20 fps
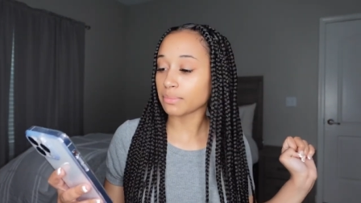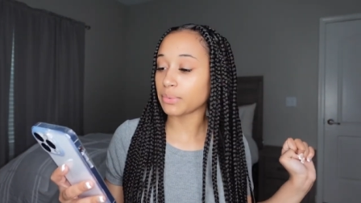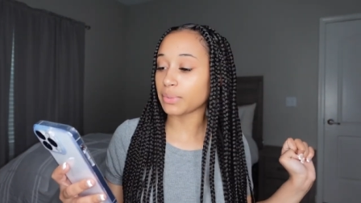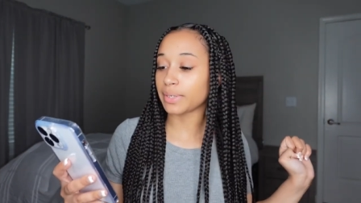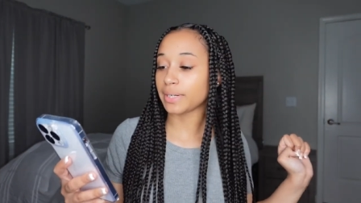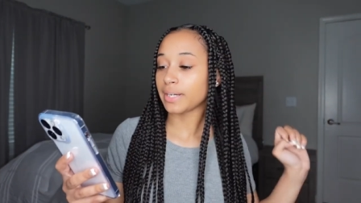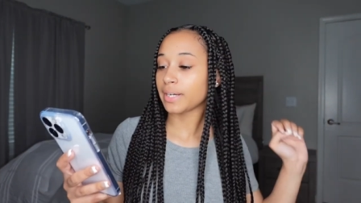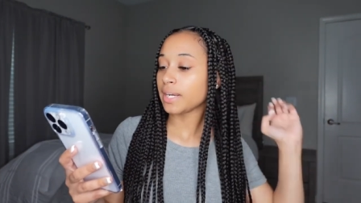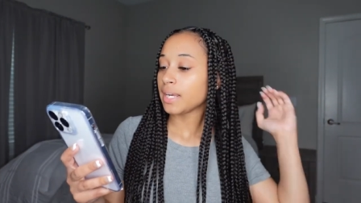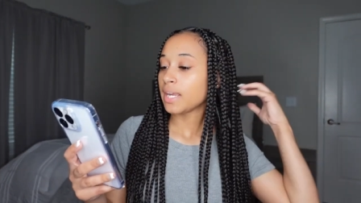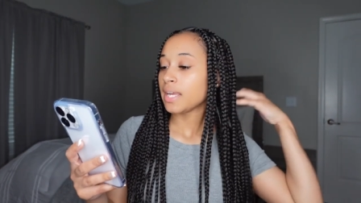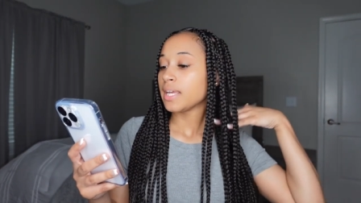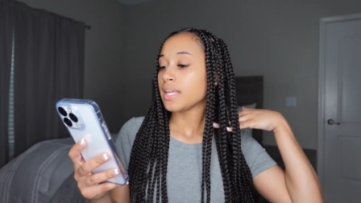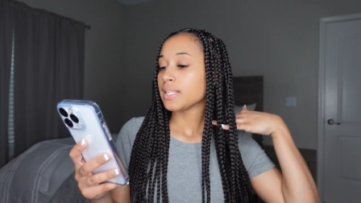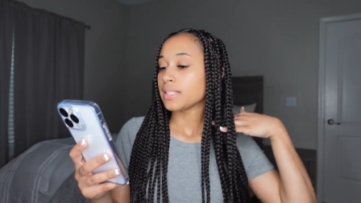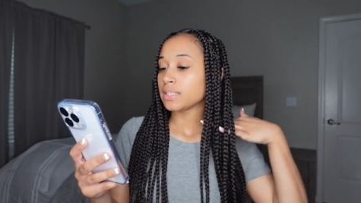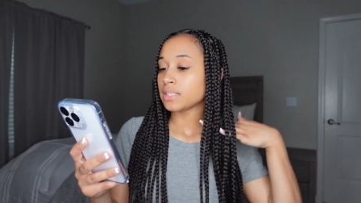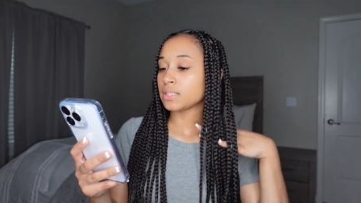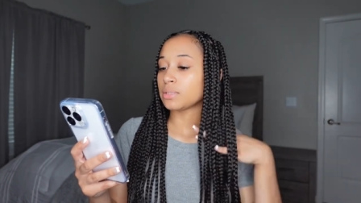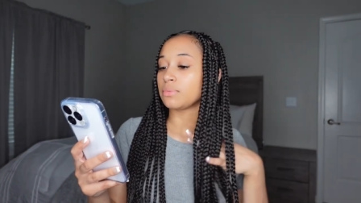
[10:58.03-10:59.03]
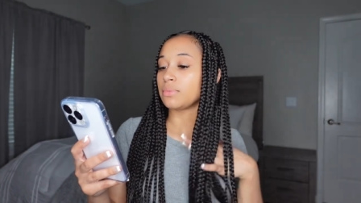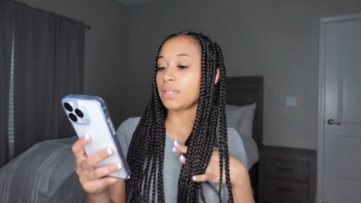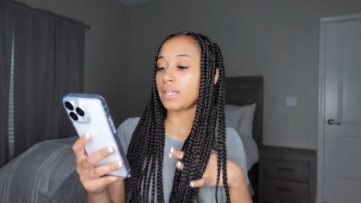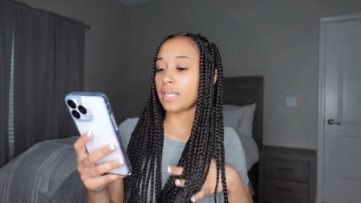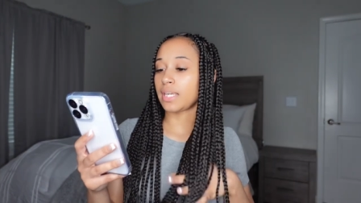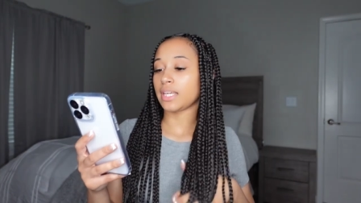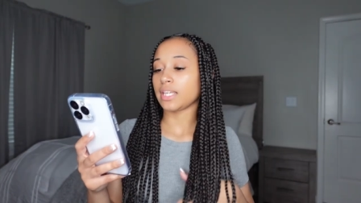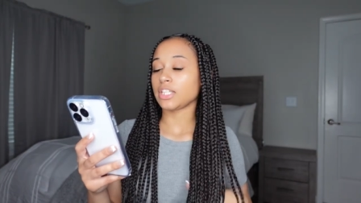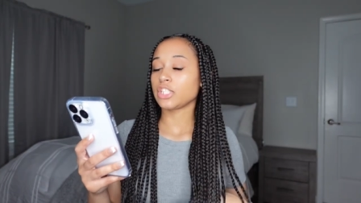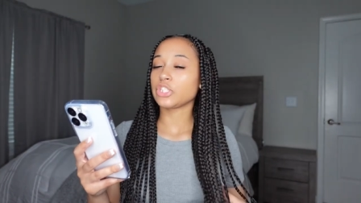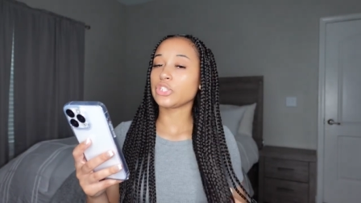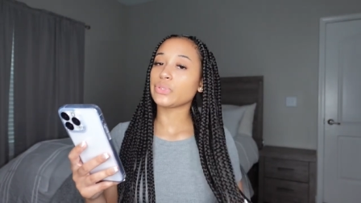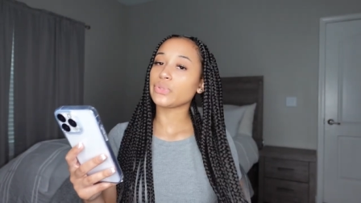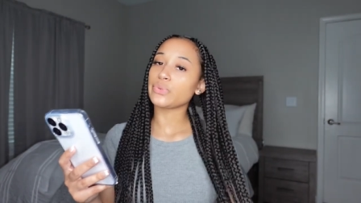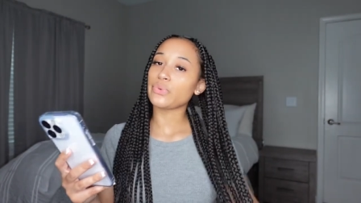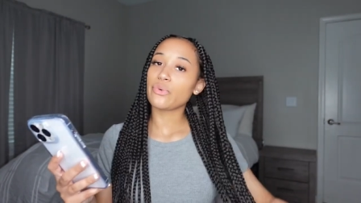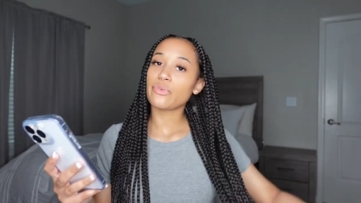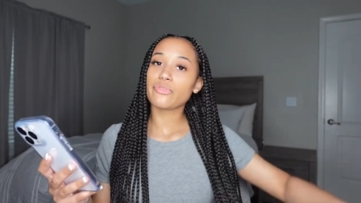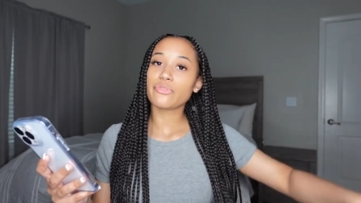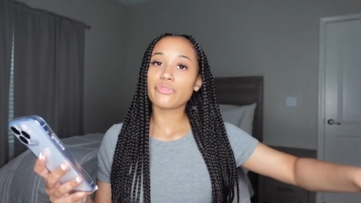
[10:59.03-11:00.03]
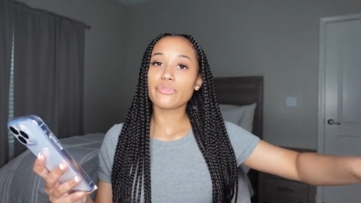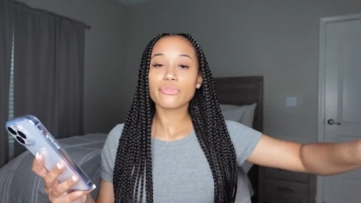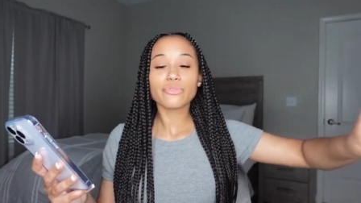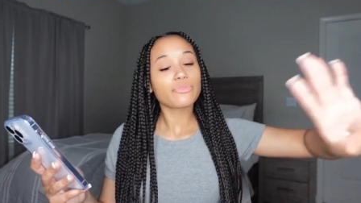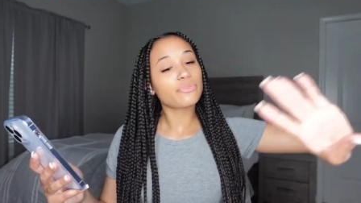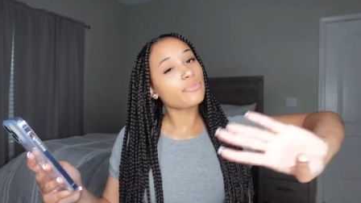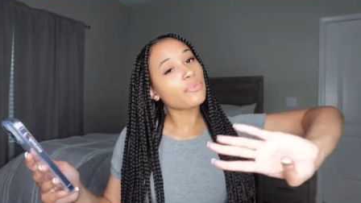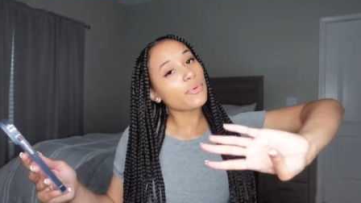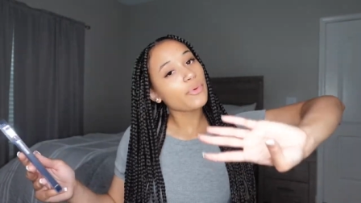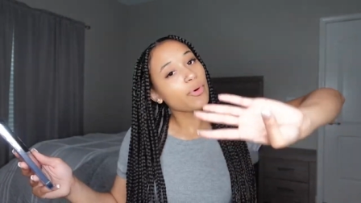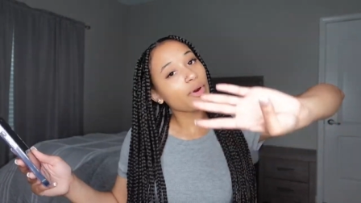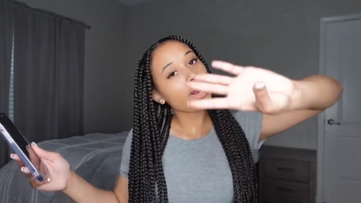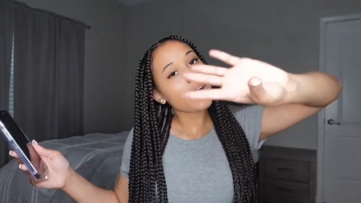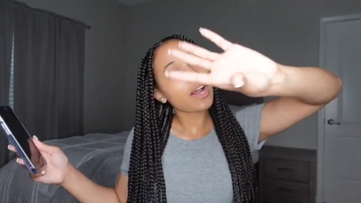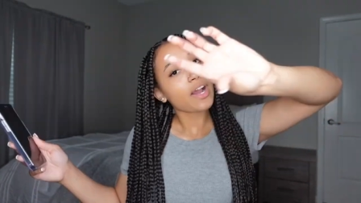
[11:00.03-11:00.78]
more to get to 400,